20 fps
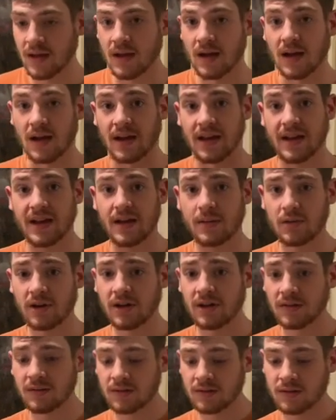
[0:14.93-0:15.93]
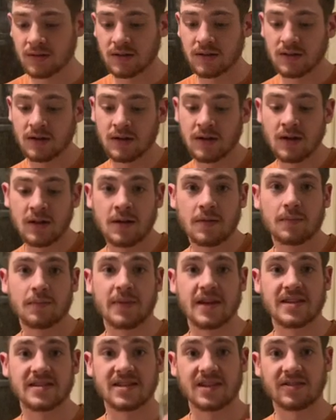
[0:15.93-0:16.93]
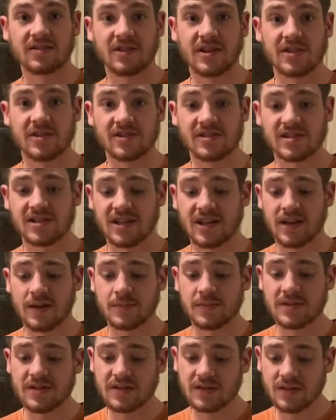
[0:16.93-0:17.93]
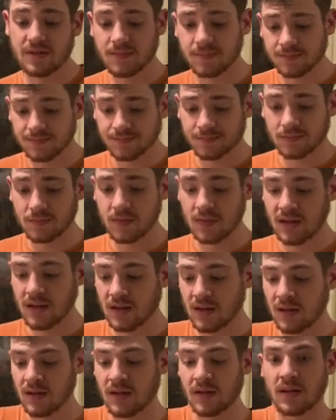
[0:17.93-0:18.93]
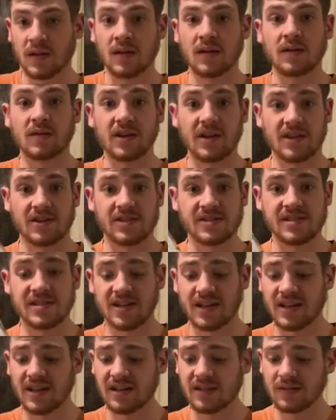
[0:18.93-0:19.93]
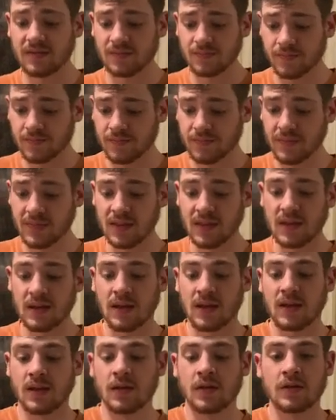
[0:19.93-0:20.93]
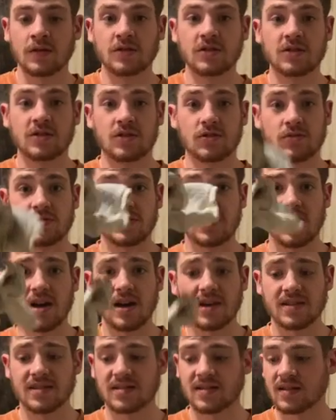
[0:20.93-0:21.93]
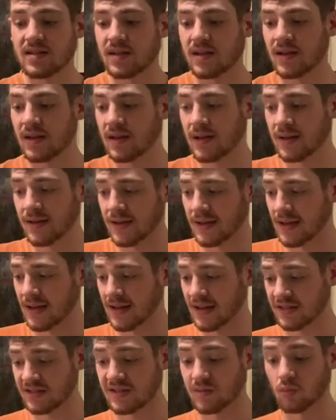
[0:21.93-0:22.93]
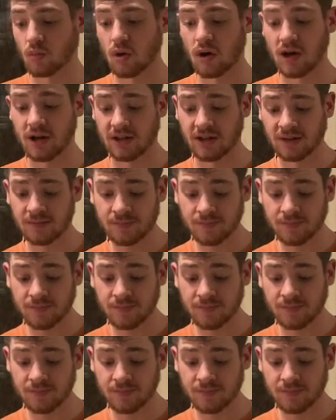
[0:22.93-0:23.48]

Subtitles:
a hammer, basic leather stamps, leather stain, 2 socks, and some water.